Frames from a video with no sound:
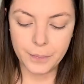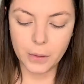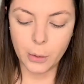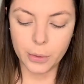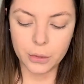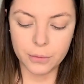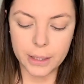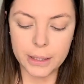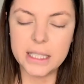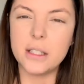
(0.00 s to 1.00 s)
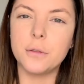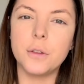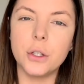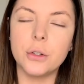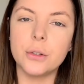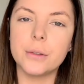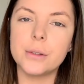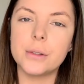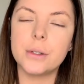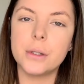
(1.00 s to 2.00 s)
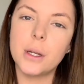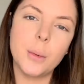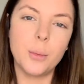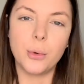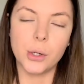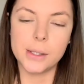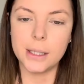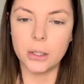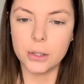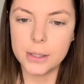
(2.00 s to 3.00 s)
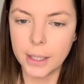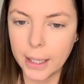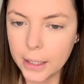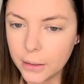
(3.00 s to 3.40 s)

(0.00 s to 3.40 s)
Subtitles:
I want a really diffused bronzy look today.